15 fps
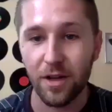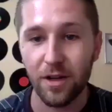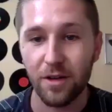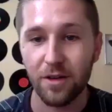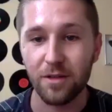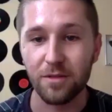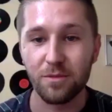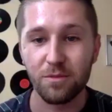
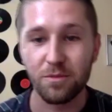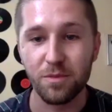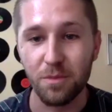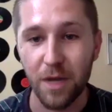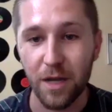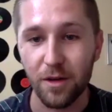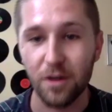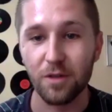and make
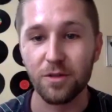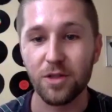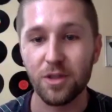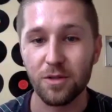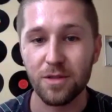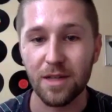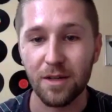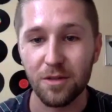our own shows
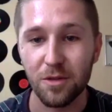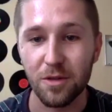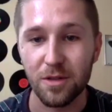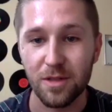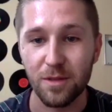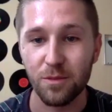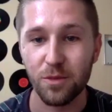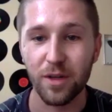outdoors
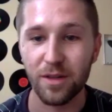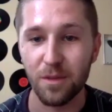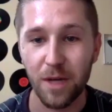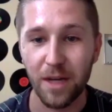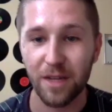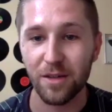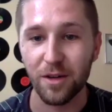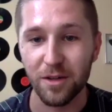and bring the
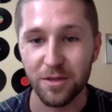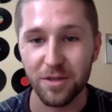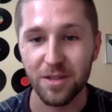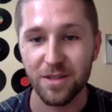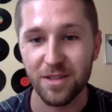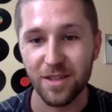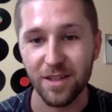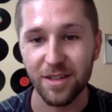backyard to the
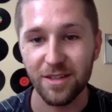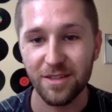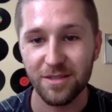city.